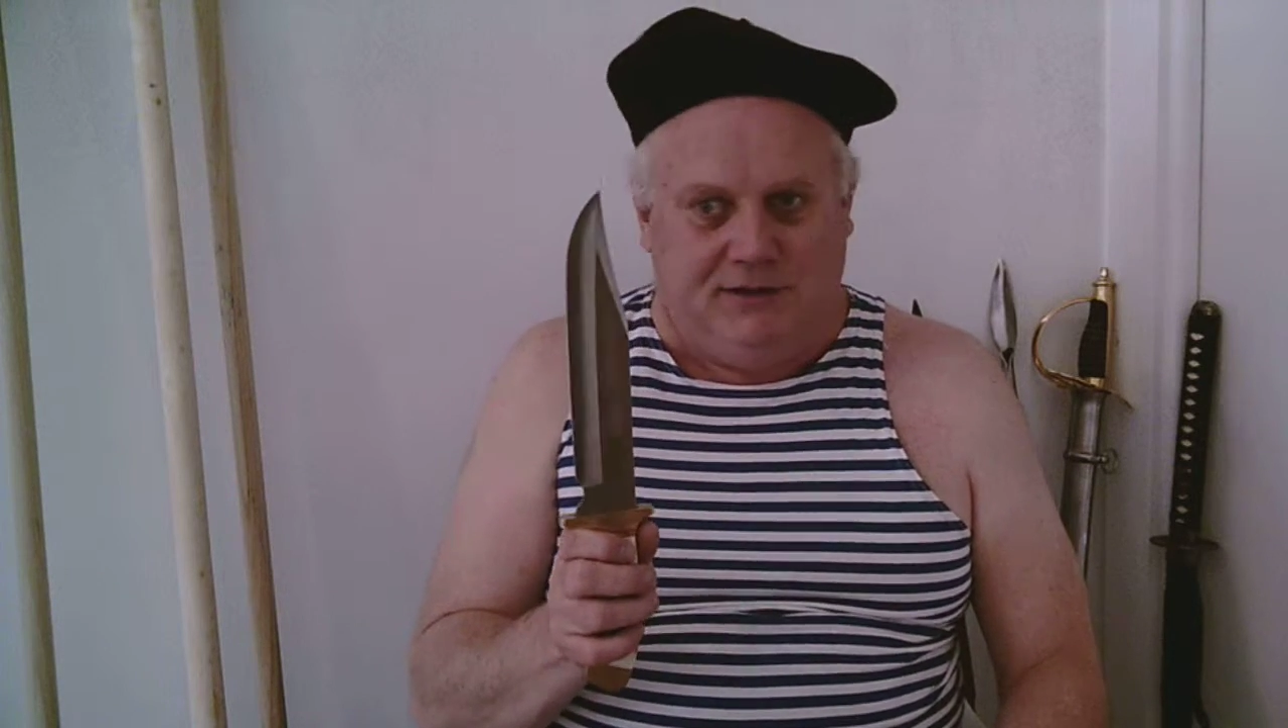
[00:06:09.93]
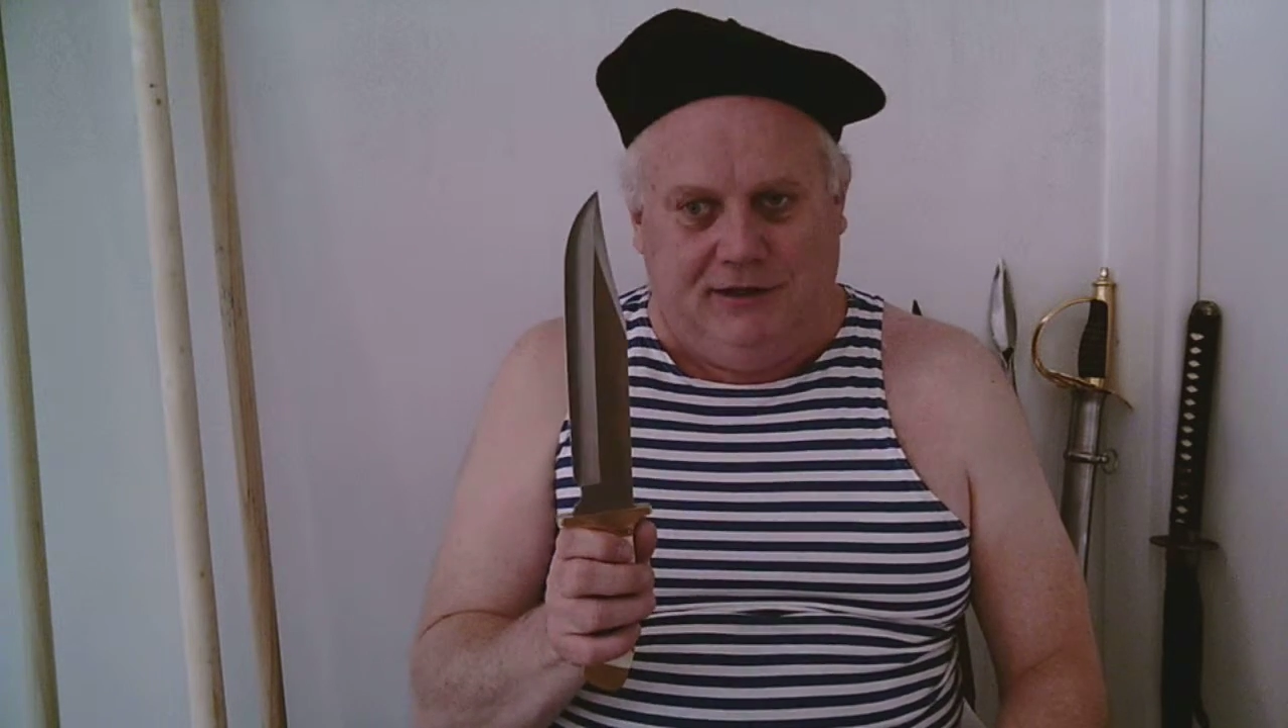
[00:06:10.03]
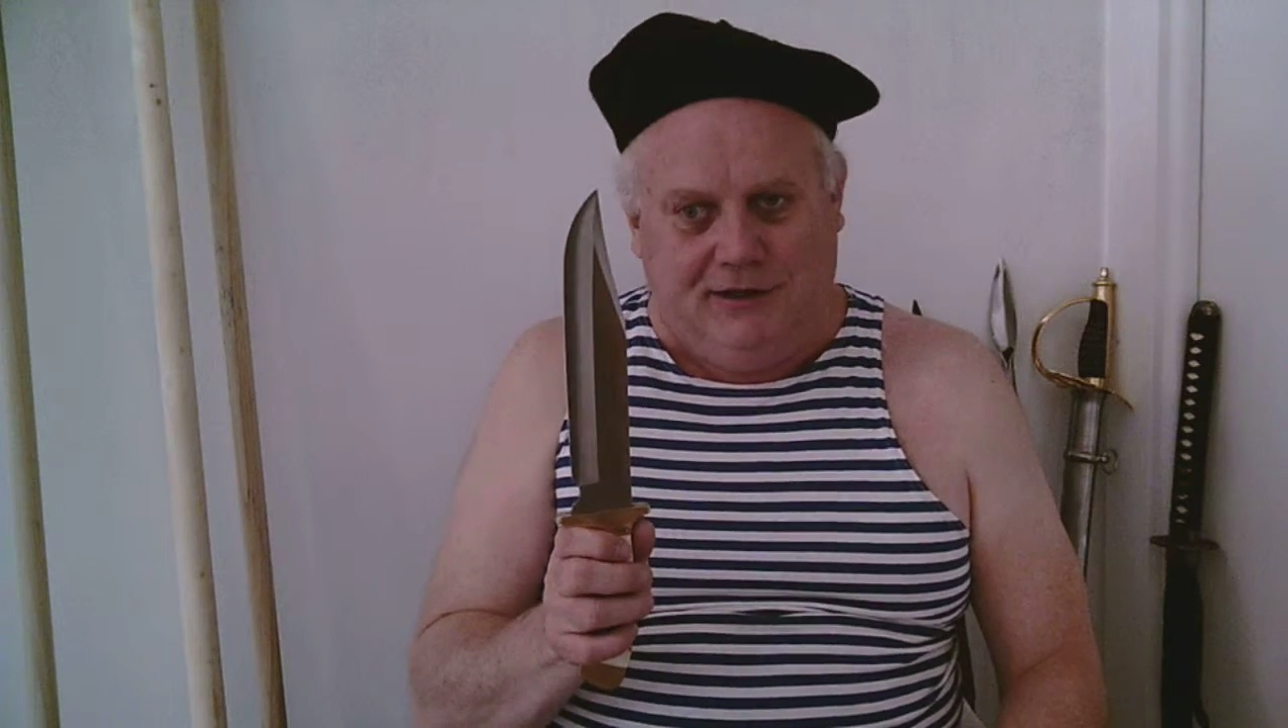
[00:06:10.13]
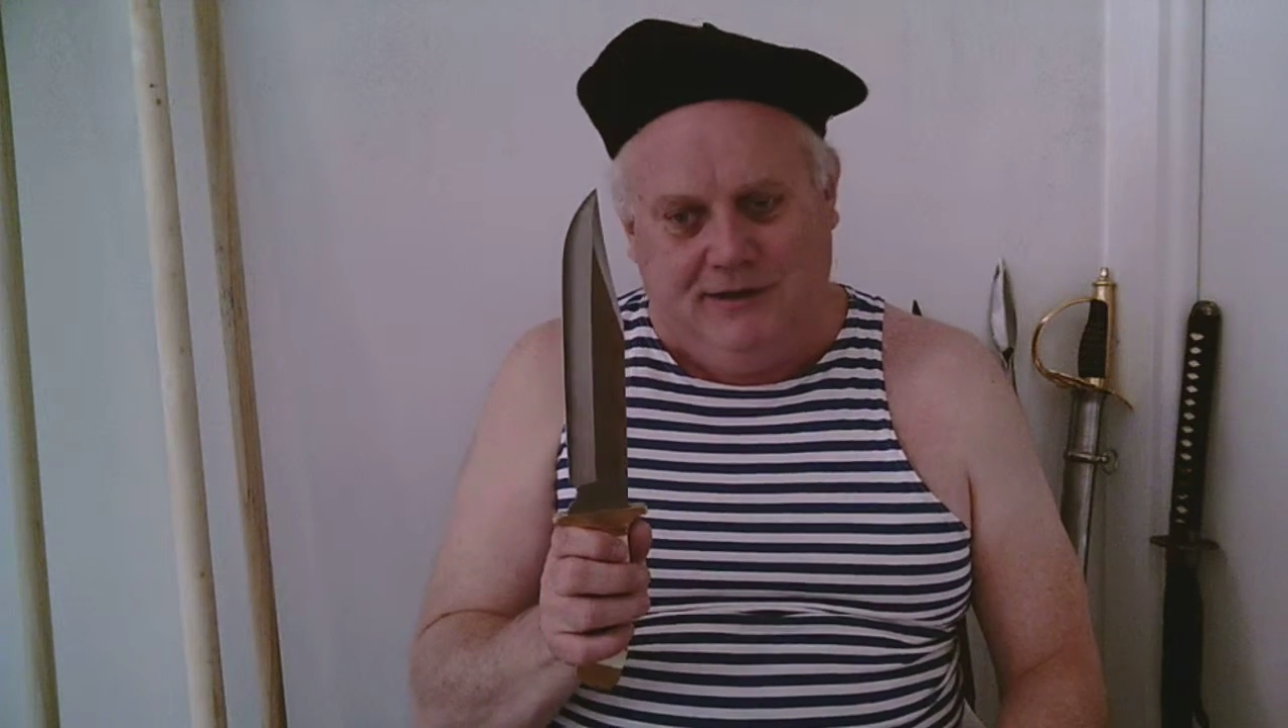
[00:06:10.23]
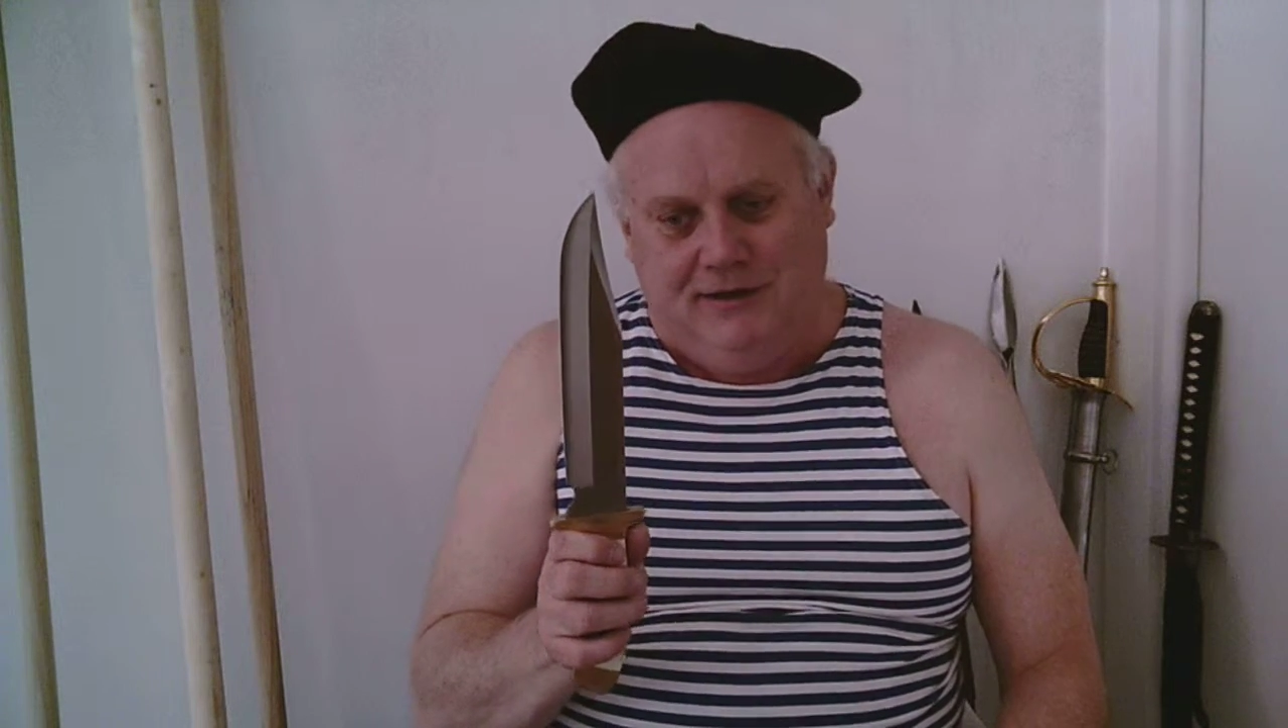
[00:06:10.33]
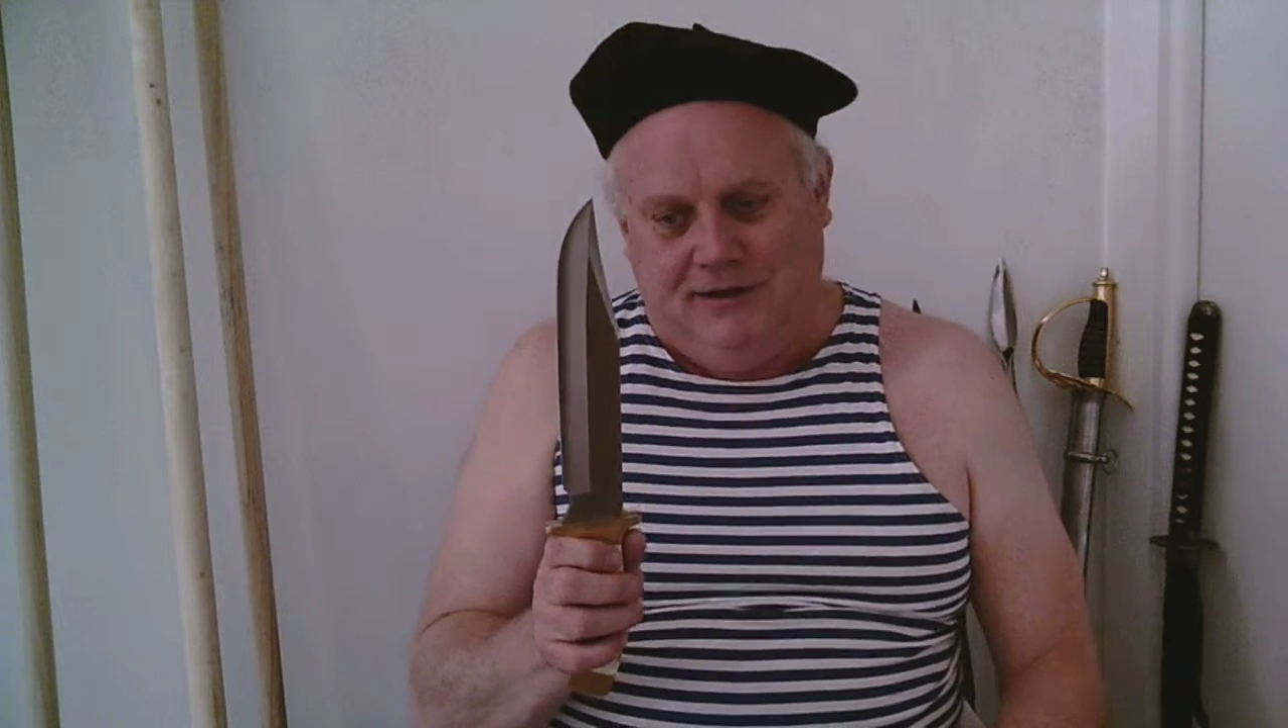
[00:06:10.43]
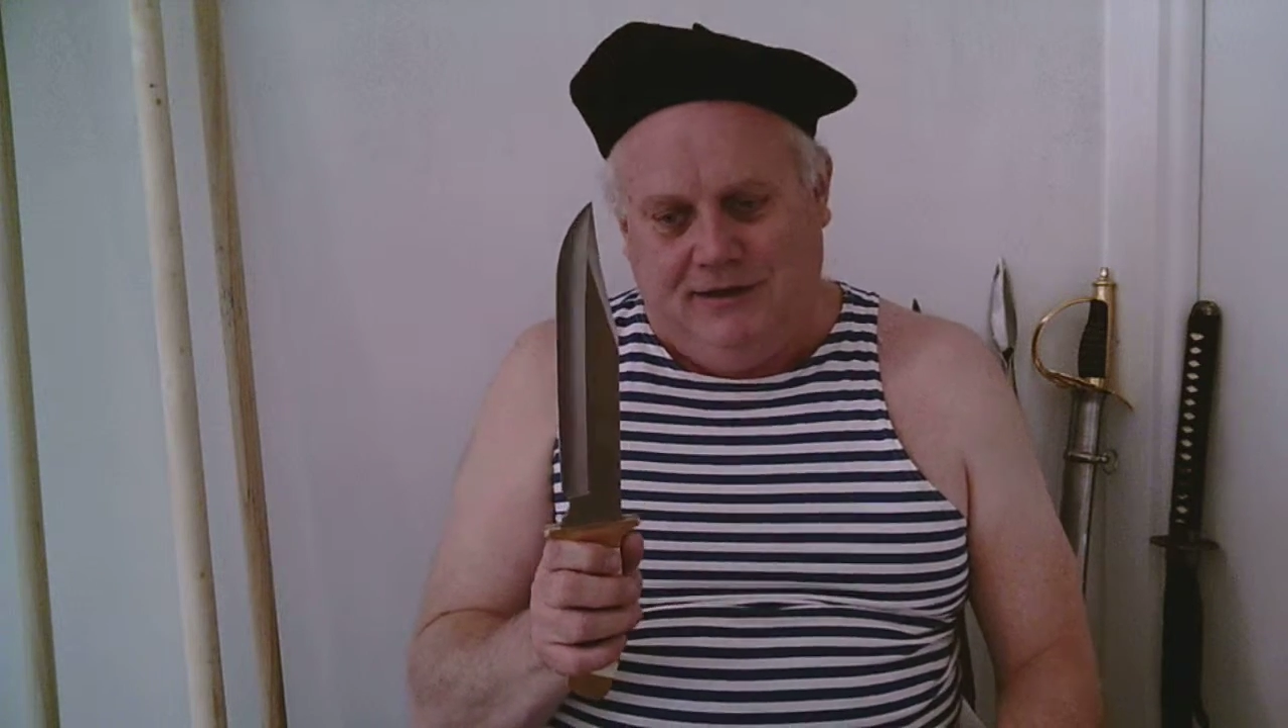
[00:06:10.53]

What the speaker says: my seat.